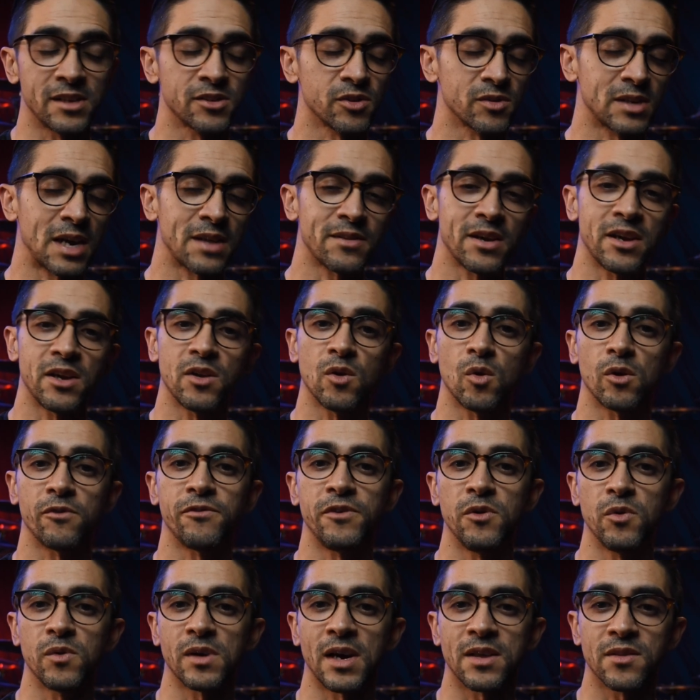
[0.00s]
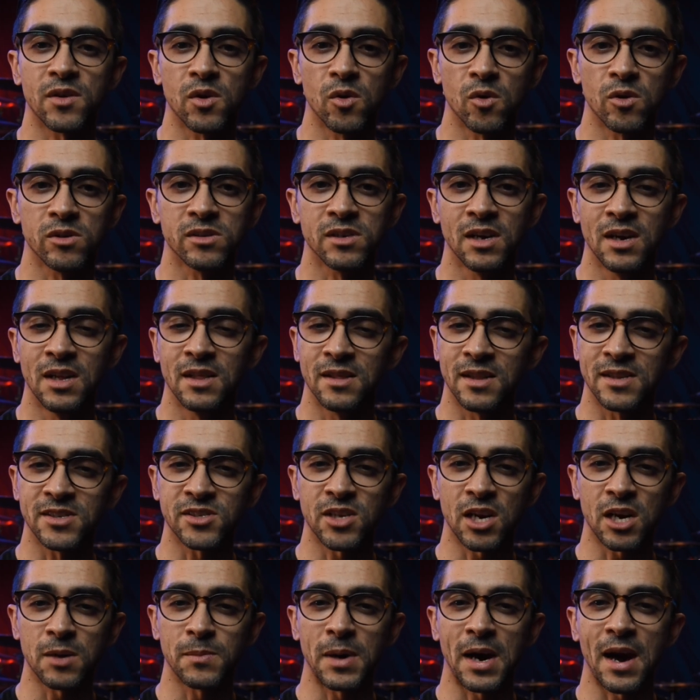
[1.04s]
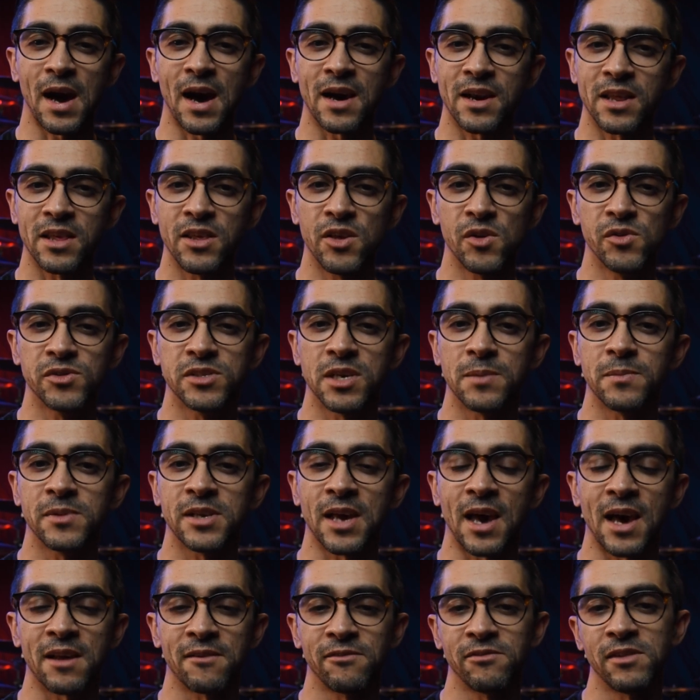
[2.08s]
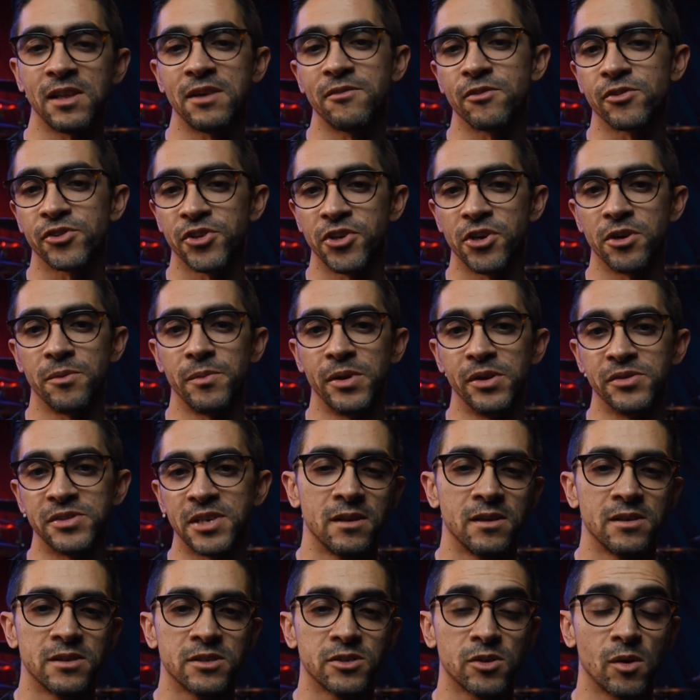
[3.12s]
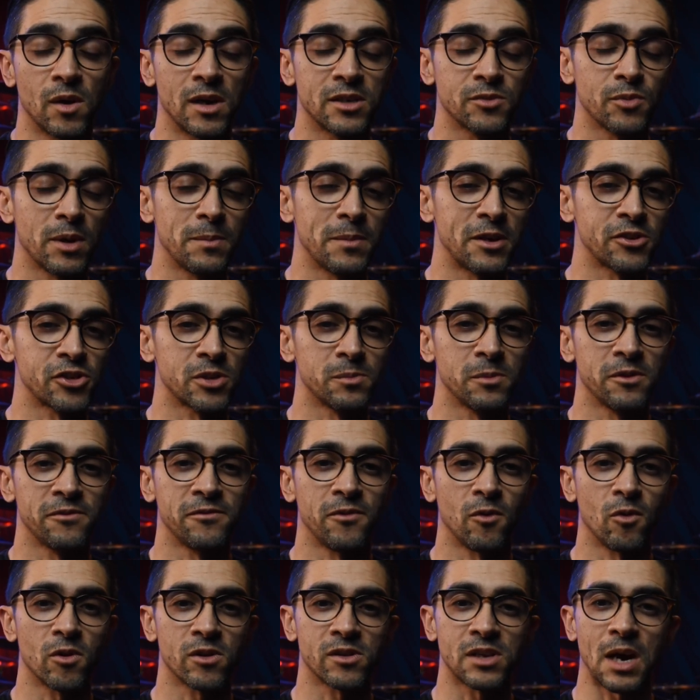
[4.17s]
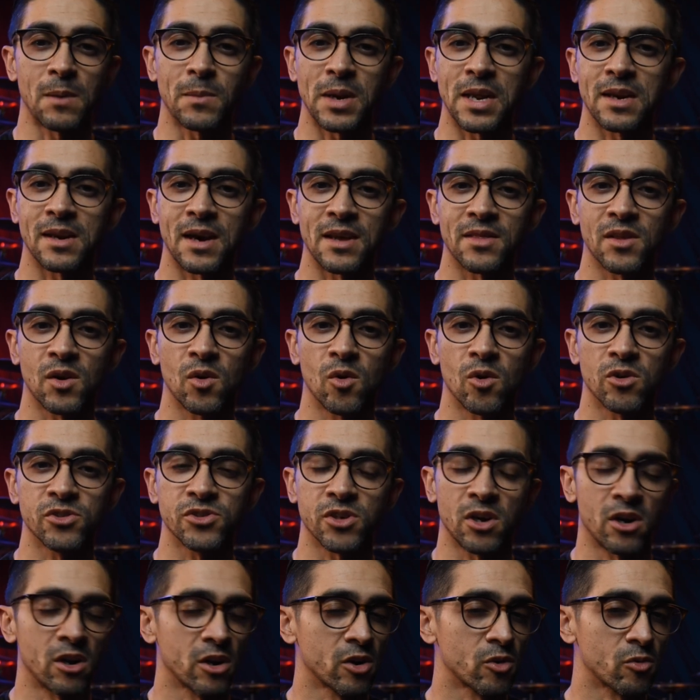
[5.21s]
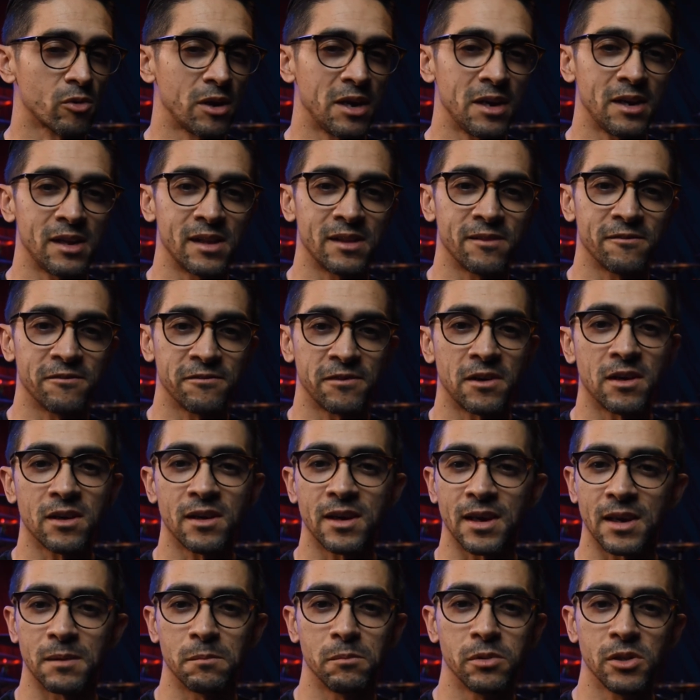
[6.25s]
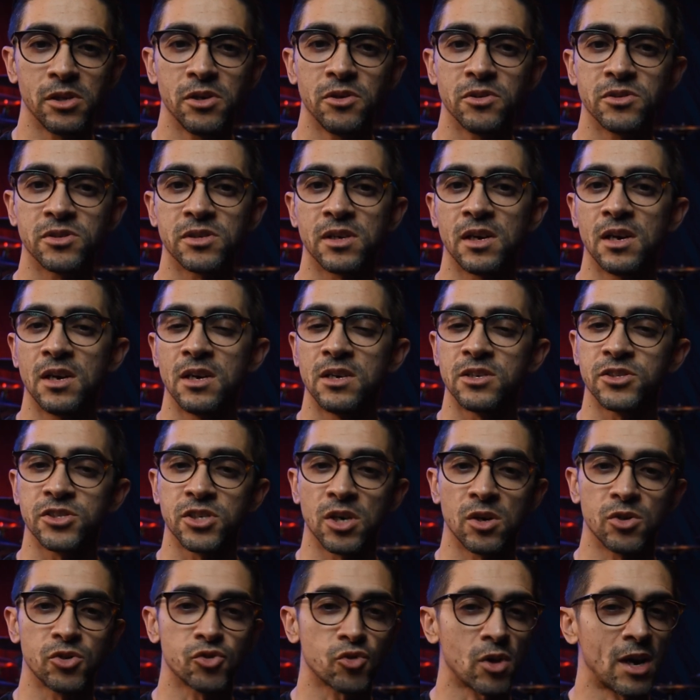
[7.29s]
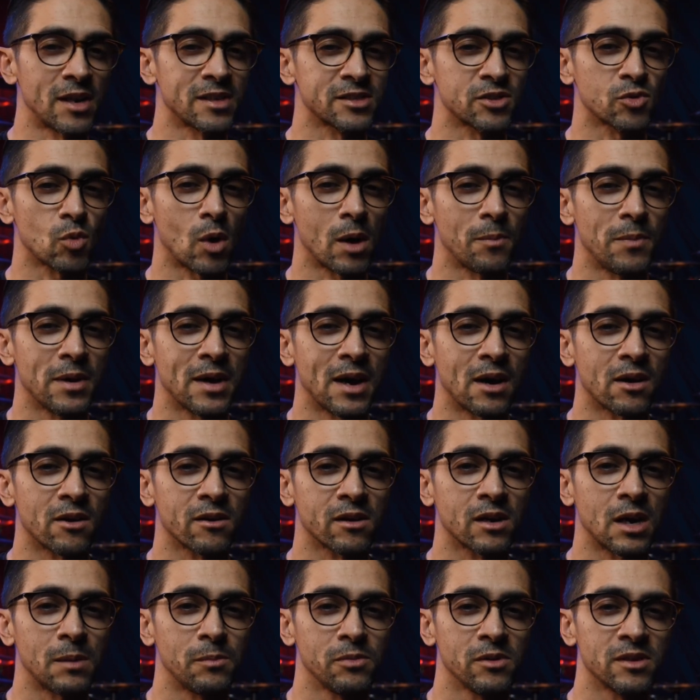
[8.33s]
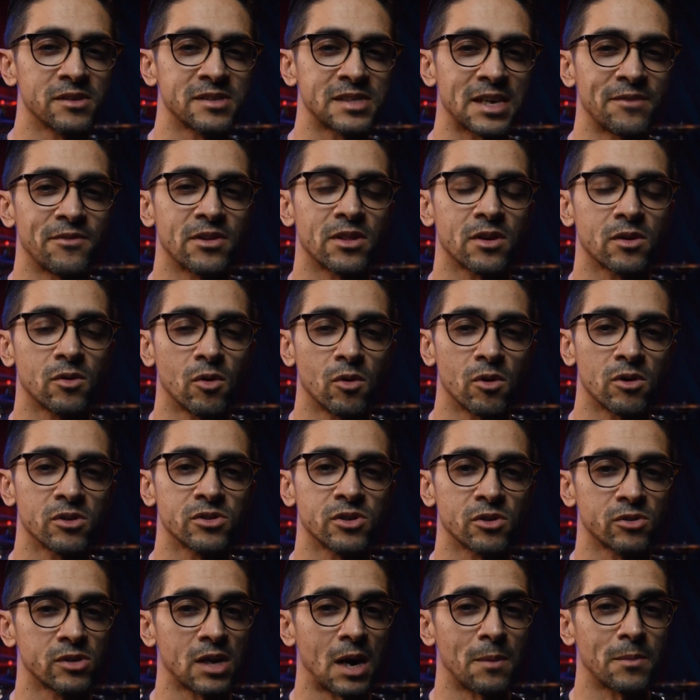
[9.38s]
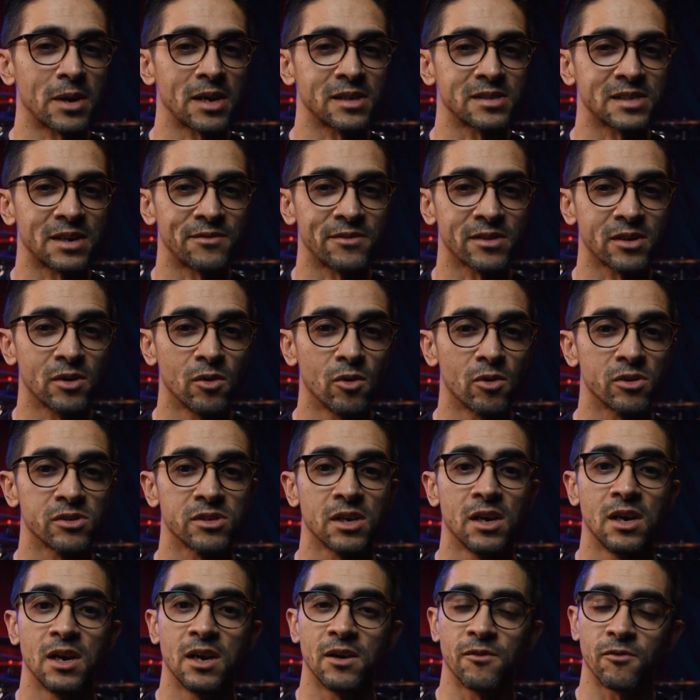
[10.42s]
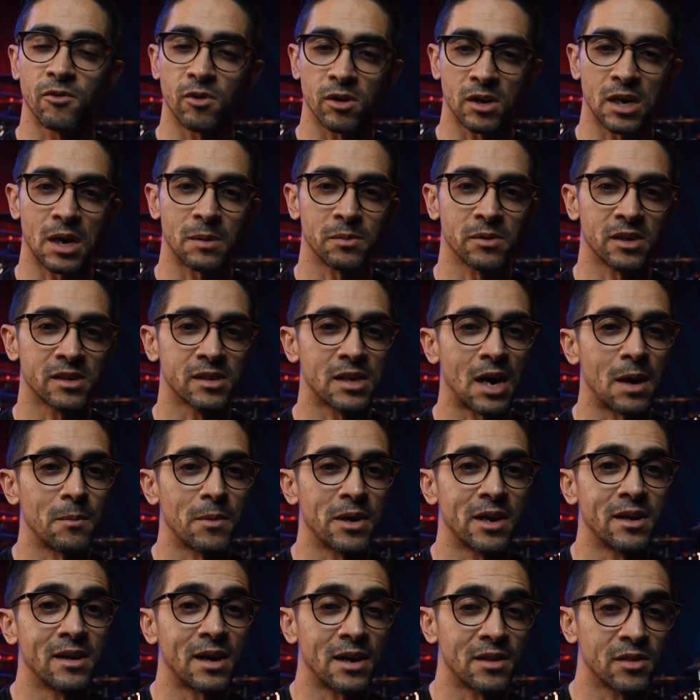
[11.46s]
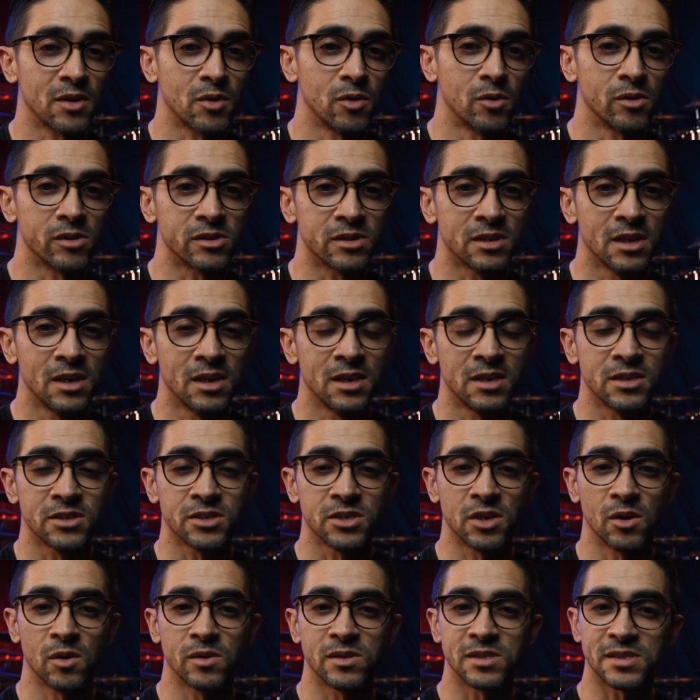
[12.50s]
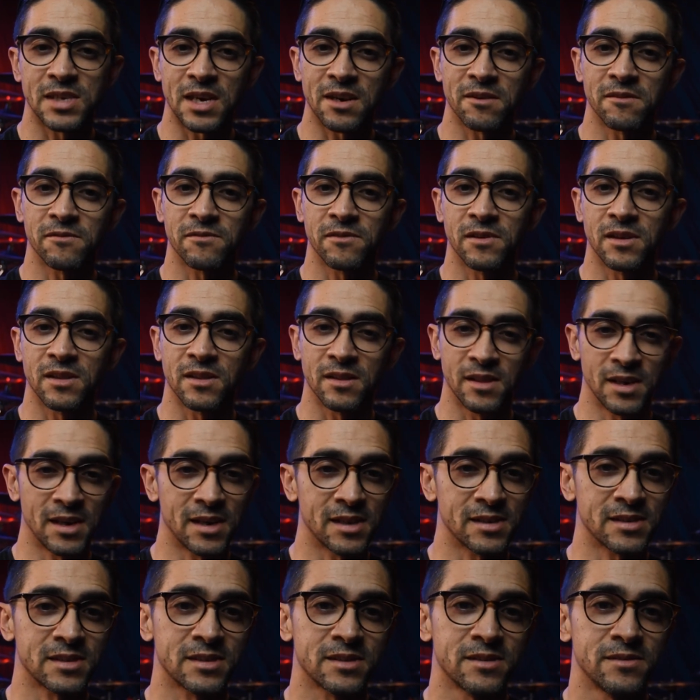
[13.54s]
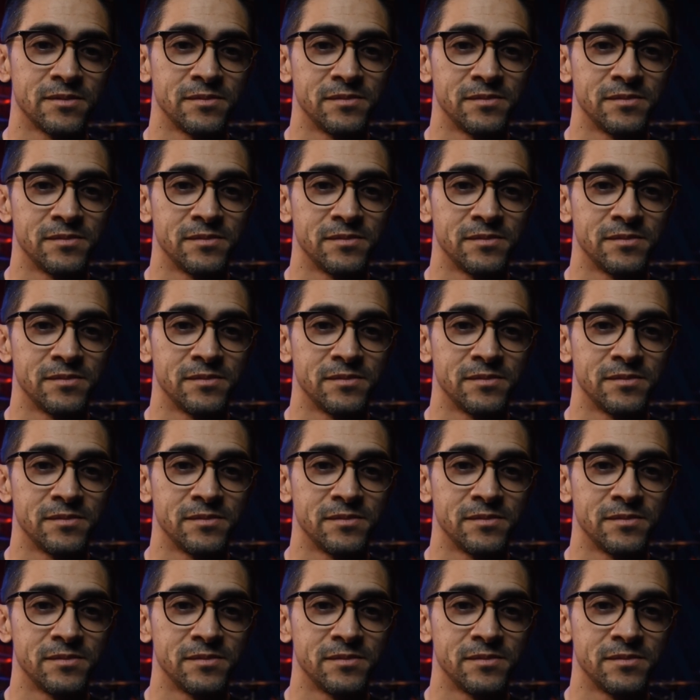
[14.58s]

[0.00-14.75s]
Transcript: so now that you know a few 9th chords, let's talk about how to use them to add flavor to your music. So as we mentioned before, dominant 9th chords are great in funk and blues, so try swapping out a couple of 7th chords or dominant 7th chords for a couple of dominant 9th chords. So instead of this,